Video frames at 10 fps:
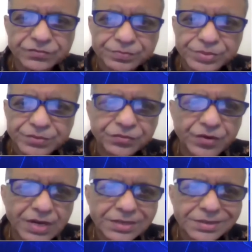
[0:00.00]

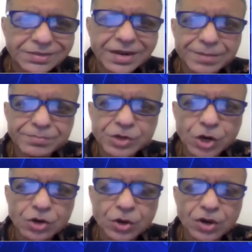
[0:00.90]
one-time
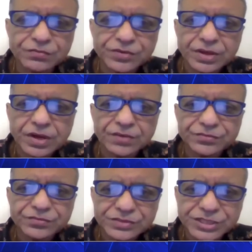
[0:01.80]
knockoff of
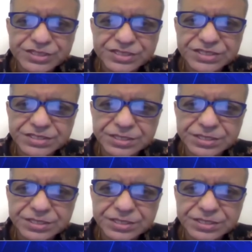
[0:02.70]
gene seizure